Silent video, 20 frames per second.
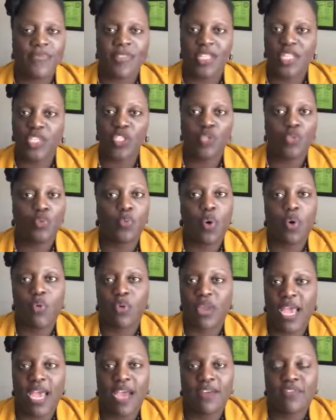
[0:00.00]
that you won't
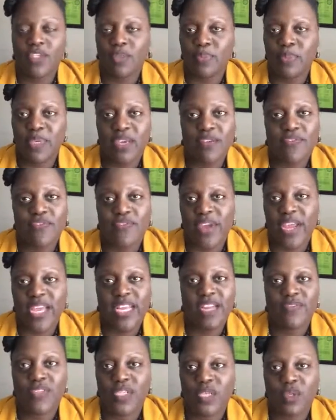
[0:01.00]
have to be afraid
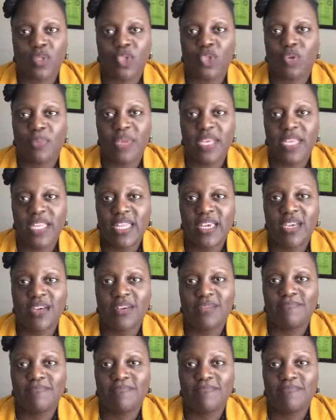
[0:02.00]
of social media.